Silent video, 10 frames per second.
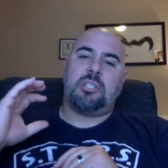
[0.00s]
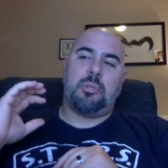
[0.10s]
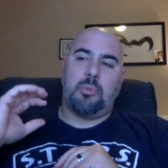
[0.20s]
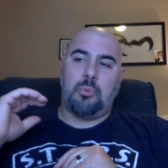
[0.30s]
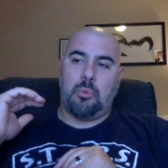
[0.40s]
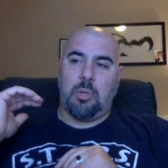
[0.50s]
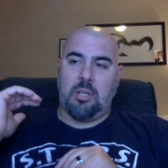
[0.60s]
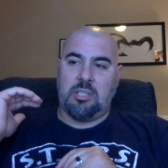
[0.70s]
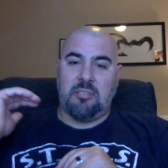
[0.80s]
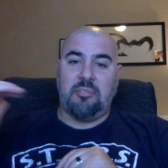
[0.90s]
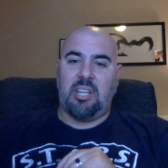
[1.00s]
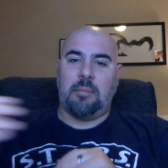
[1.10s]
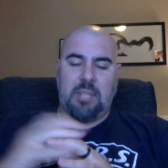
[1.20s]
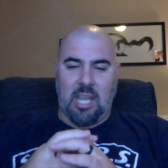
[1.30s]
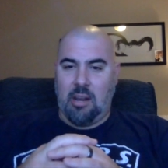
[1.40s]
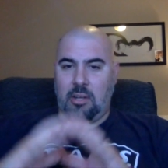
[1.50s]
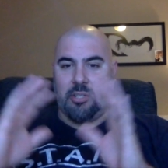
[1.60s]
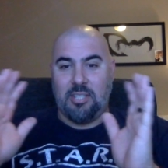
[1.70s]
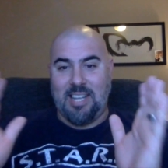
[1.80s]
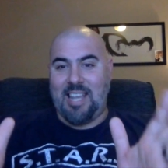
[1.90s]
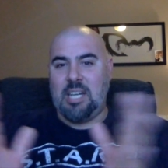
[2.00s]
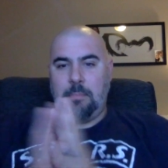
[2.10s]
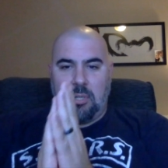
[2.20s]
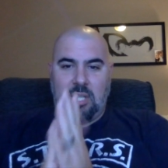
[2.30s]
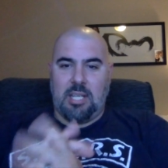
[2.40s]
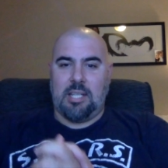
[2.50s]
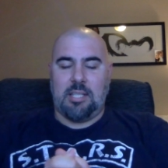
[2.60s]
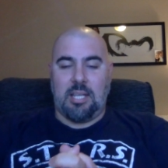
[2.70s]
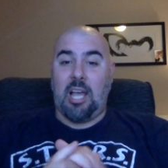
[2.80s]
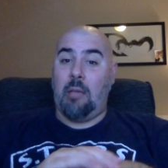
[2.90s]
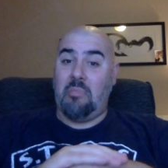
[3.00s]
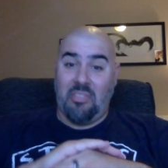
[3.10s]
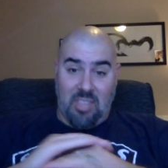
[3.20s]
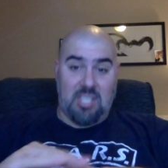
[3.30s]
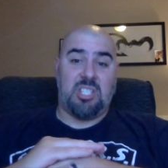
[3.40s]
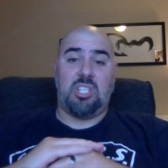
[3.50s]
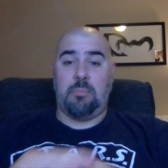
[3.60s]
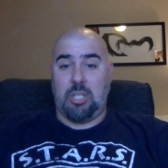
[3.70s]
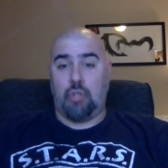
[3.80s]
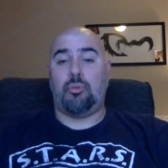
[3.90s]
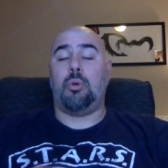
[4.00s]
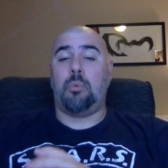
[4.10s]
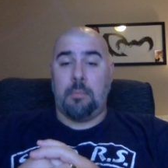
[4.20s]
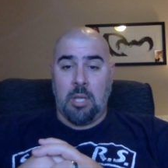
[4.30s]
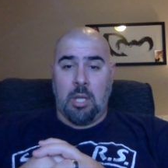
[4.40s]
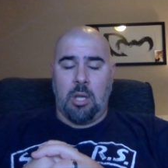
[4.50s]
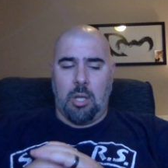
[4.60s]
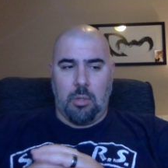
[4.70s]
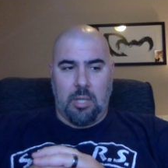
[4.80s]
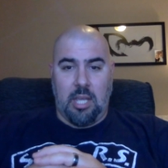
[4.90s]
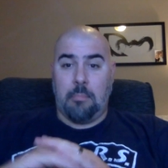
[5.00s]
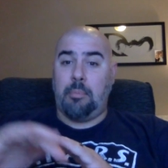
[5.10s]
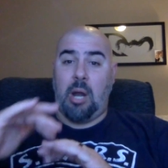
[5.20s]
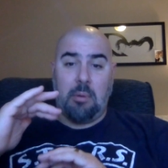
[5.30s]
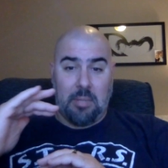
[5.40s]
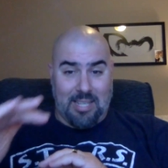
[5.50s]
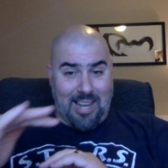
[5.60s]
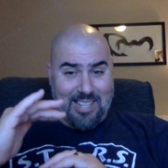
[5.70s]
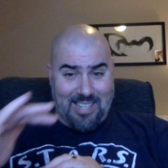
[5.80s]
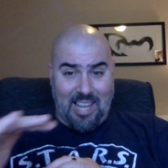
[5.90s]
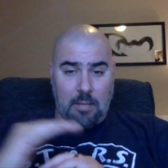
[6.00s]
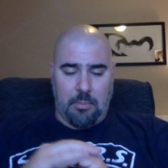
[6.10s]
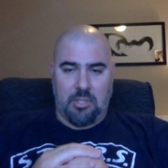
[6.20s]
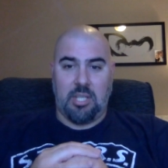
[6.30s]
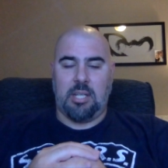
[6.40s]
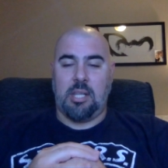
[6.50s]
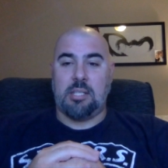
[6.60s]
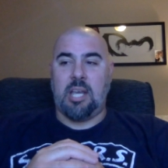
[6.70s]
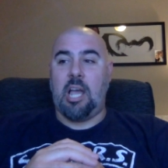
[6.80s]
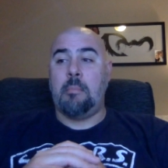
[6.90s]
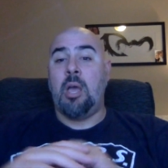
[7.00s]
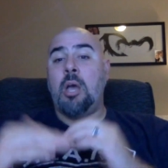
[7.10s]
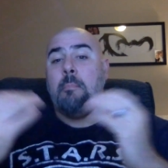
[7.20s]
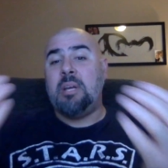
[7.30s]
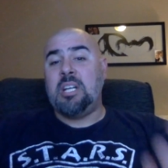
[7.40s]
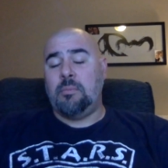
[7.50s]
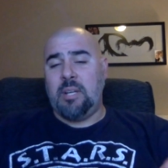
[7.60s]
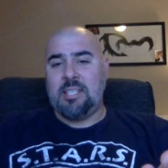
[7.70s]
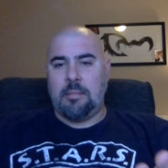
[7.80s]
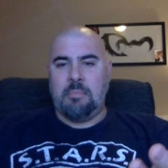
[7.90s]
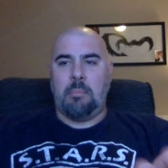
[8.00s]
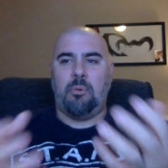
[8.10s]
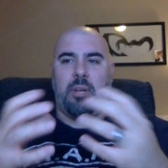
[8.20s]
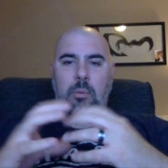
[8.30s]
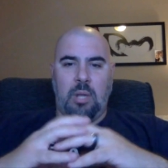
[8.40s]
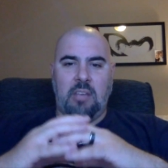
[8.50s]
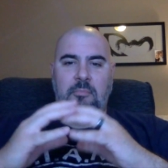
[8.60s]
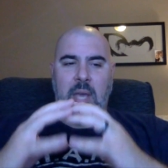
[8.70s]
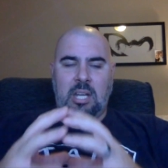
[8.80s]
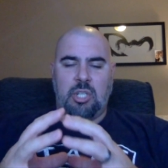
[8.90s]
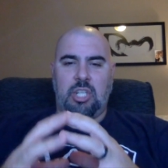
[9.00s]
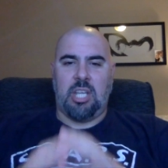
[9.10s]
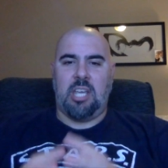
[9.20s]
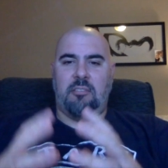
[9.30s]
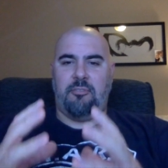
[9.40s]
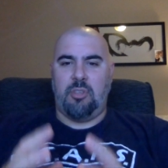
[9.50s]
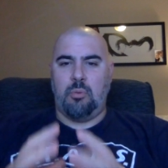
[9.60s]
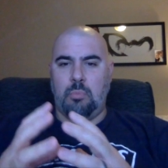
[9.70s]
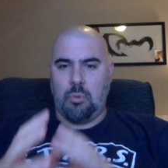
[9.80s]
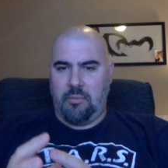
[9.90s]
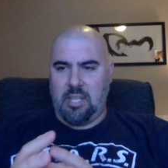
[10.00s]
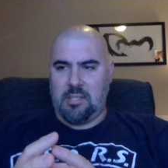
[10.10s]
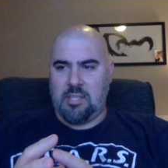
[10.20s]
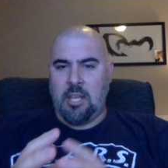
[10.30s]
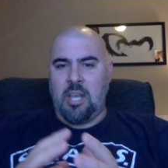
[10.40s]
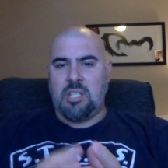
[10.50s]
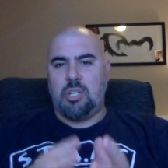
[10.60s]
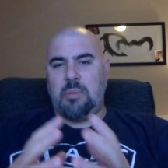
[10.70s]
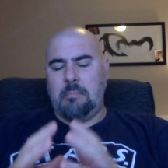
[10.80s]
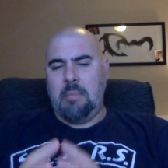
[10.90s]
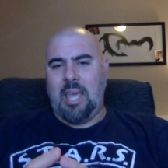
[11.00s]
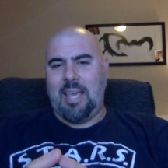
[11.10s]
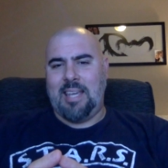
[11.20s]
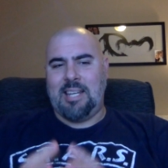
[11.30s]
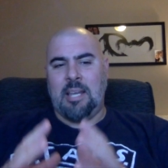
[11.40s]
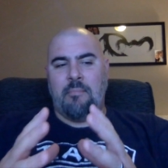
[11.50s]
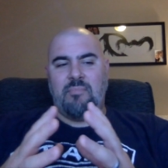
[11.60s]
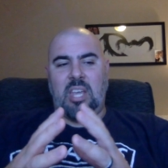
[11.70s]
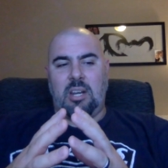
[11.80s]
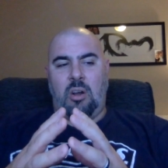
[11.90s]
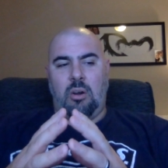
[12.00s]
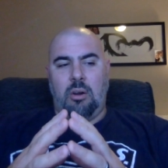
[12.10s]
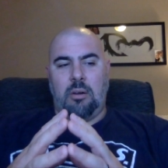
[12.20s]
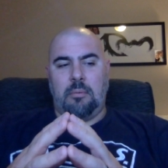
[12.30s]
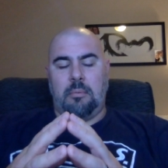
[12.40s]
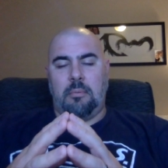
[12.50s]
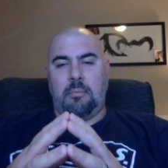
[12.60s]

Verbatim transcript: to develop the character ninety percent of the time, this to be true. Okay, probably ninety-nine percent of the time. But in recent memory, we have managed to get a few movies to be made that are